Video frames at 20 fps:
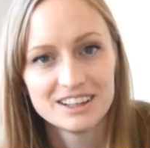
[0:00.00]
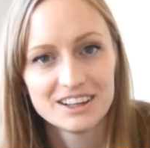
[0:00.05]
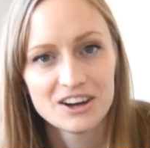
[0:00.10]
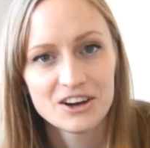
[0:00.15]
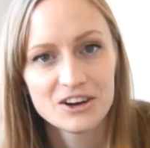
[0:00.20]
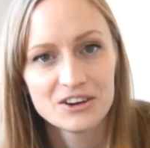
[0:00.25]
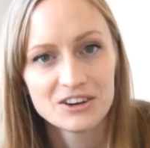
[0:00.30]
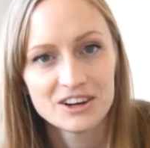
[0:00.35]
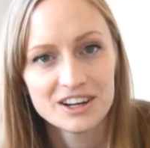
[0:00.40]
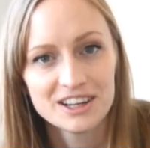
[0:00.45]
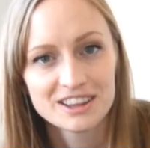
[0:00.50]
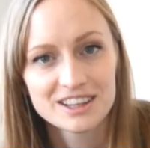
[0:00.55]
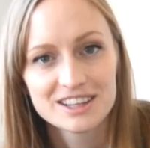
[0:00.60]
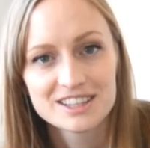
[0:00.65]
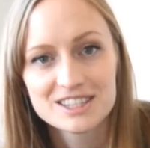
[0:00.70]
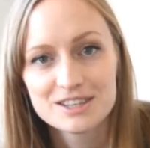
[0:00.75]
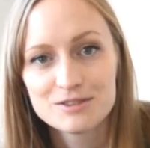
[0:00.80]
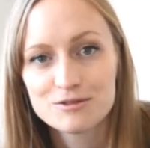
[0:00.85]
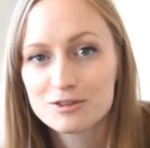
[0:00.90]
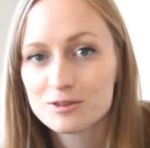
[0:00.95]
All right,
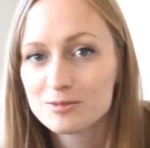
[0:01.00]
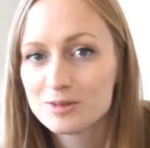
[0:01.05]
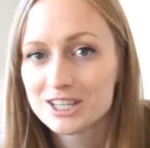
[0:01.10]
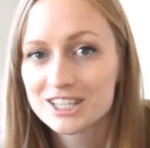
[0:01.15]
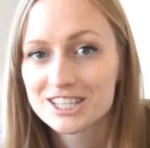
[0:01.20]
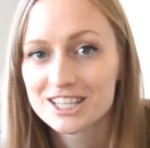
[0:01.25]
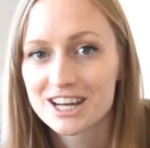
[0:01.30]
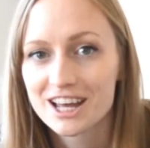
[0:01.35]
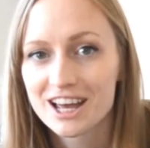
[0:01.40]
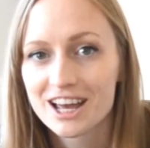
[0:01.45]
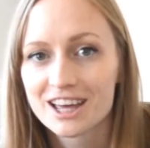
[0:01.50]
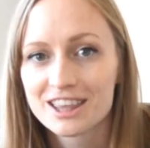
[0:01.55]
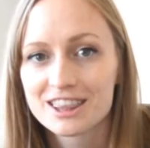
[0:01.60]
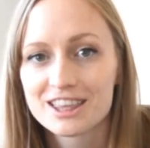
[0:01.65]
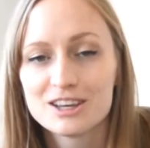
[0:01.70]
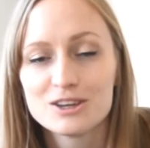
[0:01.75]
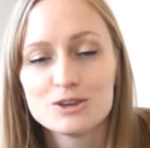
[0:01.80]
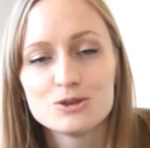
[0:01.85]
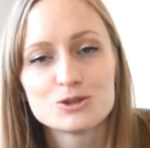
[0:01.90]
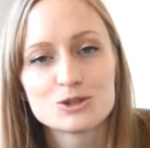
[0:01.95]
that's it for me today.
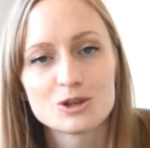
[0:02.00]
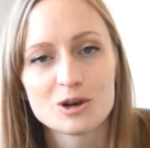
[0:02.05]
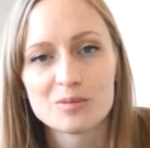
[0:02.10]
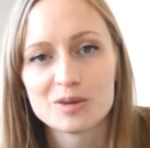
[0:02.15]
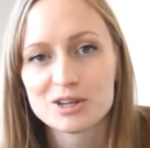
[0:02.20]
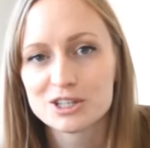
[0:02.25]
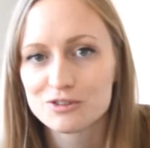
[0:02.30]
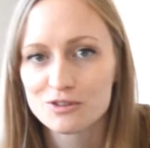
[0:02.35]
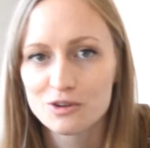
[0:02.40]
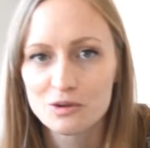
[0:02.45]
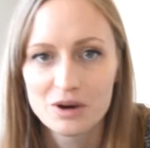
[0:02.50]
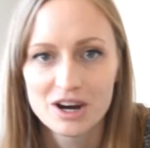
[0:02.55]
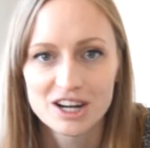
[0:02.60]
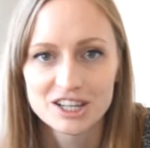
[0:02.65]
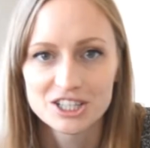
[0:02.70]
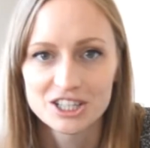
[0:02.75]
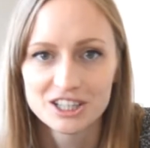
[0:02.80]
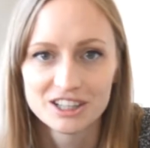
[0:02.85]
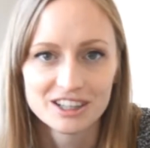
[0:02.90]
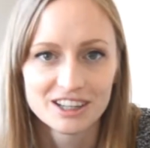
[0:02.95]
Thank you so much for
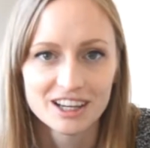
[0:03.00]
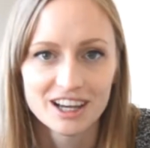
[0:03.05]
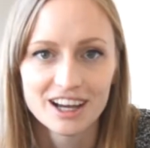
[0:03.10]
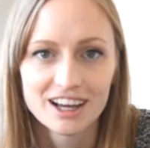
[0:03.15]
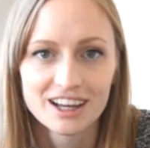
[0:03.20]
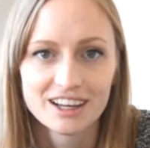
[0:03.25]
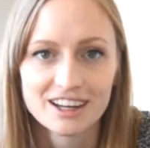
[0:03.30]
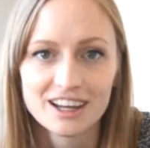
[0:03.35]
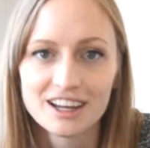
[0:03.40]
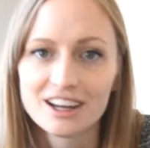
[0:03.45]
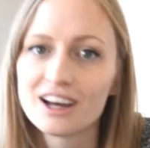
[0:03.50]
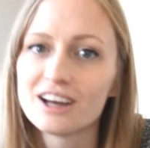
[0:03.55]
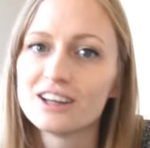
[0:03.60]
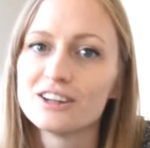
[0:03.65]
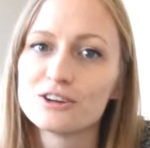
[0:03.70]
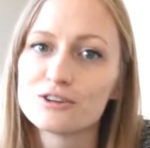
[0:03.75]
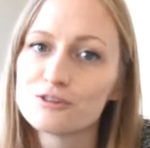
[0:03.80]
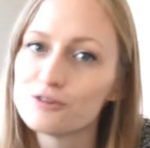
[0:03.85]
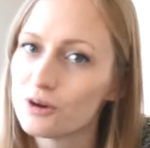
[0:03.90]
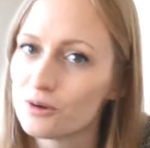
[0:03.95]
watching again, and I
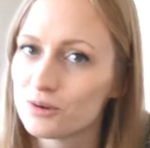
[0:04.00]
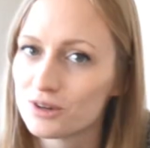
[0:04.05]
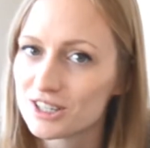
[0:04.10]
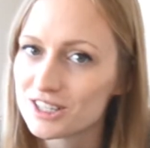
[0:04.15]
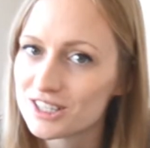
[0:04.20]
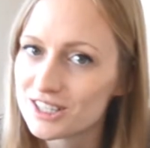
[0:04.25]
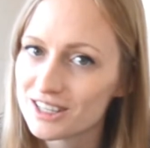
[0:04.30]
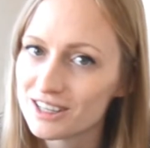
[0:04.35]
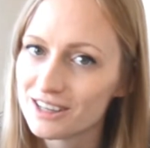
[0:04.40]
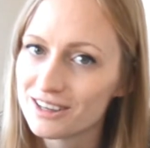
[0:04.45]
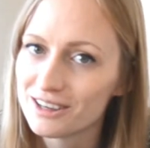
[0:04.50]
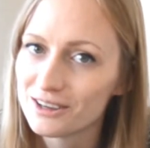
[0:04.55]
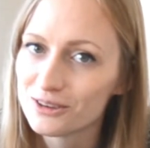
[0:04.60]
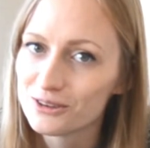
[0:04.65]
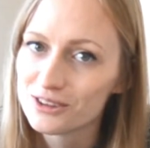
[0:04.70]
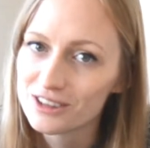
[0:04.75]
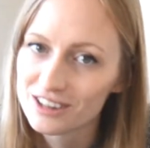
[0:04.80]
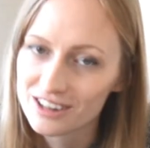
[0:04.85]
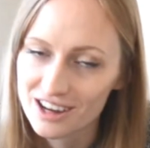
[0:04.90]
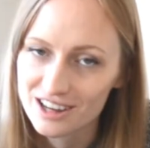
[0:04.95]
look forward to seeing you
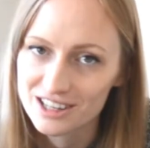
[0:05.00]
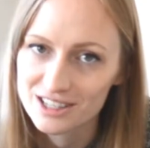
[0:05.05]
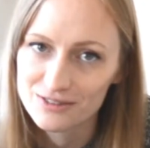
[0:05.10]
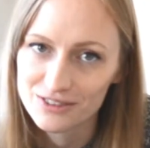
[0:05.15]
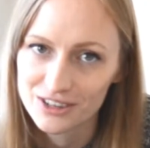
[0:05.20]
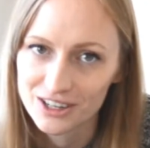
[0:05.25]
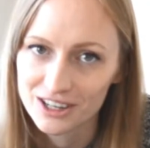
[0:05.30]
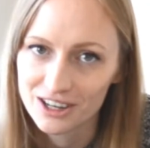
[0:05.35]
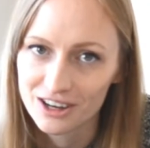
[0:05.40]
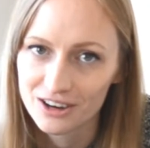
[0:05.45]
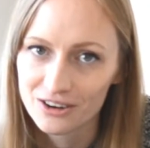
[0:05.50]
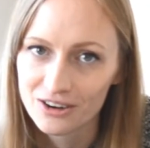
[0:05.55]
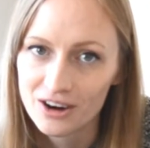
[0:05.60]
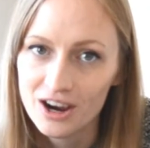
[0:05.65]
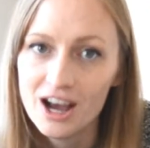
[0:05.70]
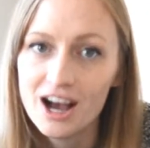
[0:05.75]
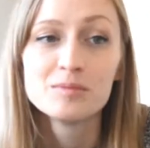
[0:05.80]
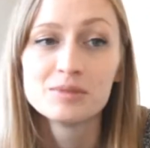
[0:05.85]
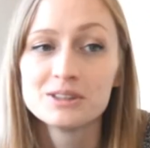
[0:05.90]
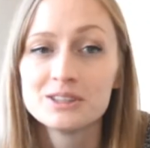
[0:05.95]
in the next video.
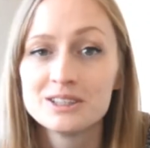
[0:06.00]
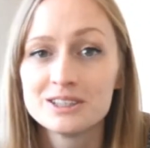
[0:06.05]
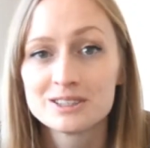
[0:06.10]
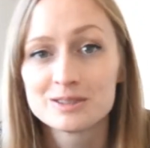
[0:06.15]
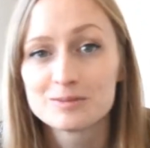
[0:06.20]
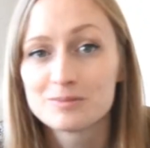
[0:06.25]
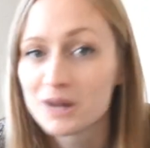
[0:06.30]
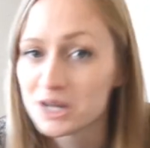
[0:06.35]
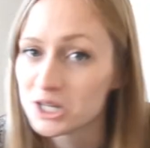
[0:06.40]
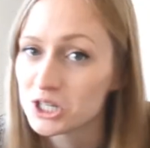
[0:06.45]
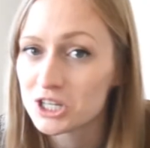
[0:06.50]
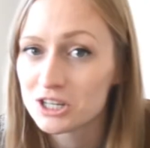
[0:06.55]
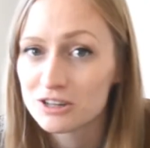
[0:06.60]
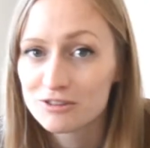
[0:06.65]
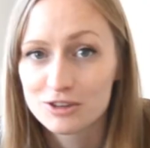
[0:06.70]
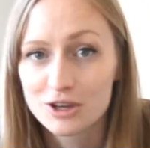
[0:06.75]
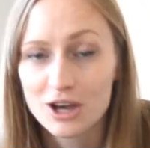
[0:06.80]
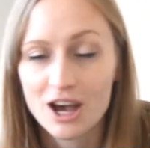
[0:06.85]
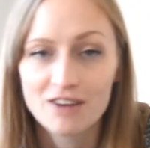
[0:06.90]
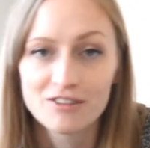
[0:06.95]
Please mention if
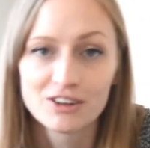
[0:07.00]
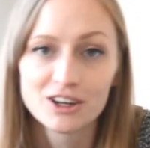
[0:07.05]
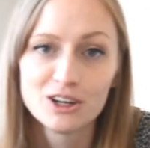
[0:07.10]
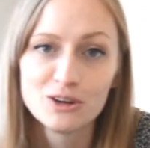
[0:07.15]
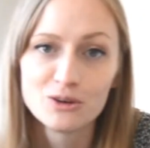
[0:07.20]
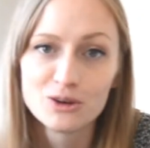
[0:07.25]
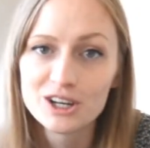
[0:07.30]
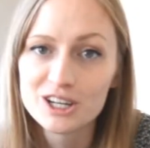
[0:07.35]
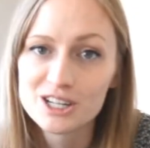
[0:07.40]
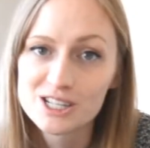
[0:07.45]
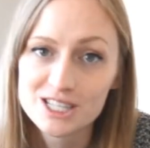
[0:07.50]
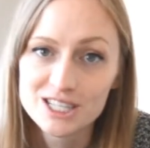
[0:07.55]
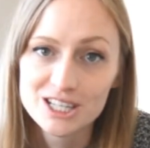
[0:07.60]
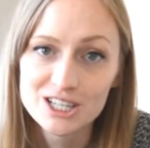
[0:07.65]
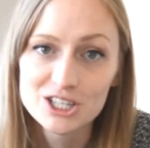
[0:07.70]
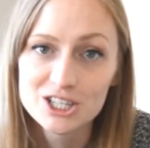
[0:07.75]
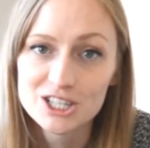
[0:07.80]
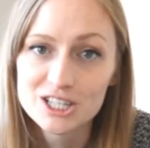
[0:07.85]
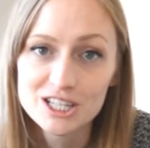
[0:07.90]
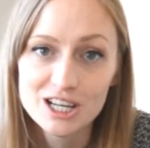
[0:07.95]
you have any
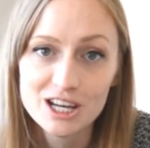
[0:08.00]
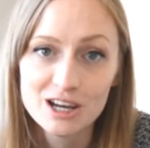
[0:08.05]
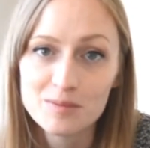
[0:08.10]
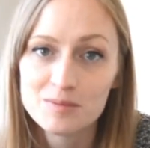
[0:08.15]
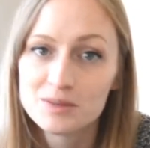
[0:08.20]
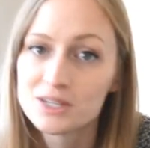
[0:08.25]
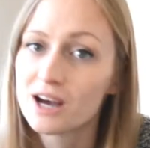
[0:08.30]
organization tips.